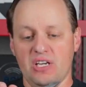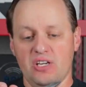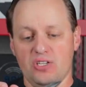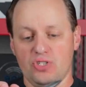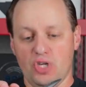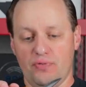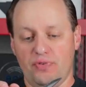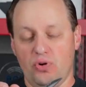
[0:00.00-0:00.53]

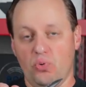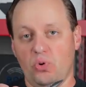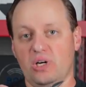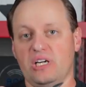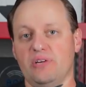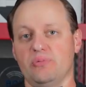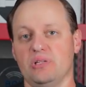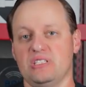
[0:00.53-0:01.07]
So if you're
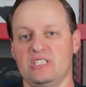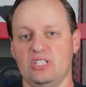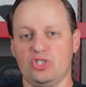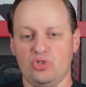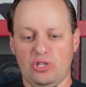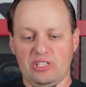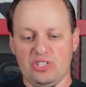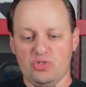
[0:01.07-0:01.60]
working with, let's say,
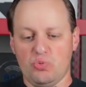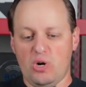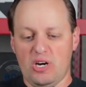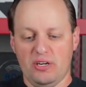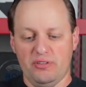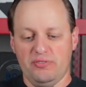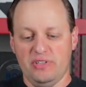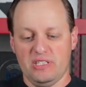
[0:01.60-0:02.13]
trellis
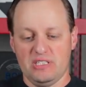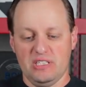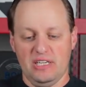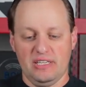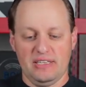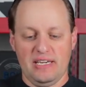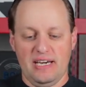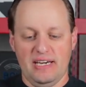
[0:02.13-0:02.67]
wire, things
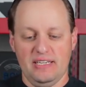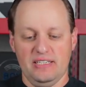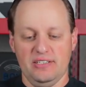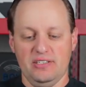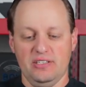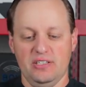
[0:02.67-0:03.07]
like that,